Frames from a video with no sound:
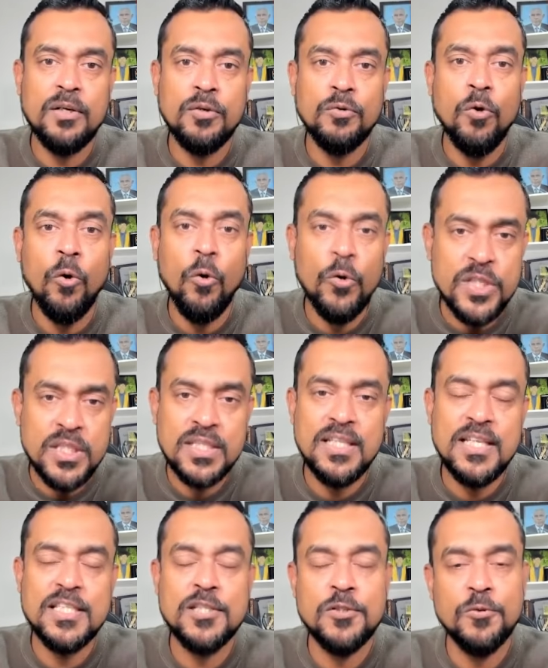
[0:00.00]
to host
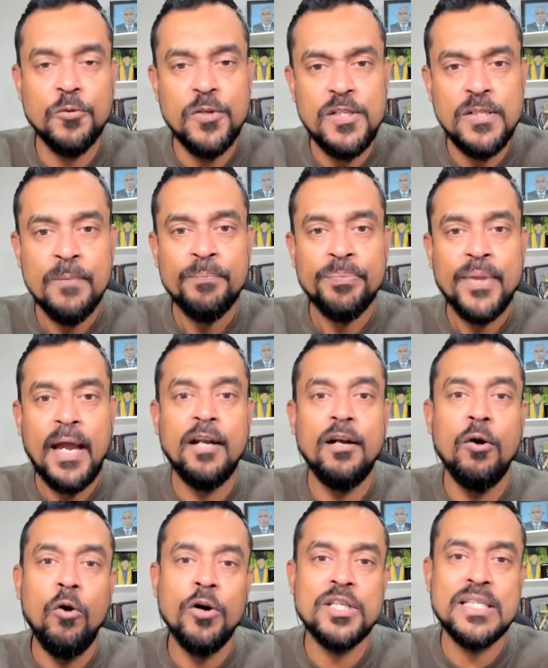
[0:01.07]
these tools and
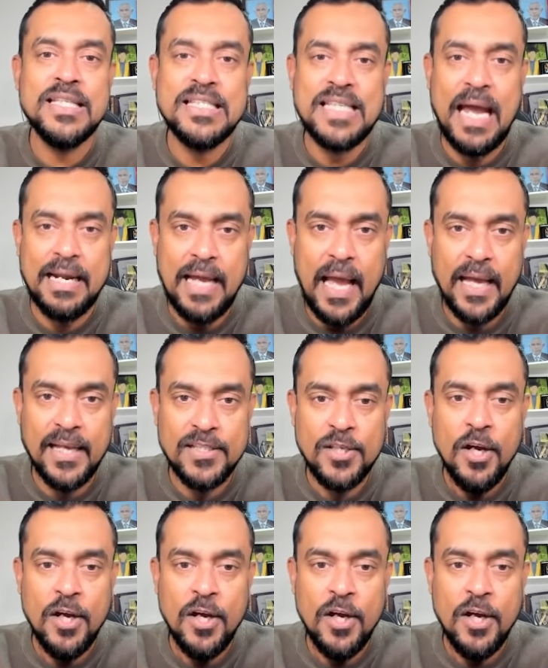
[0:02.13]
launch these attacks.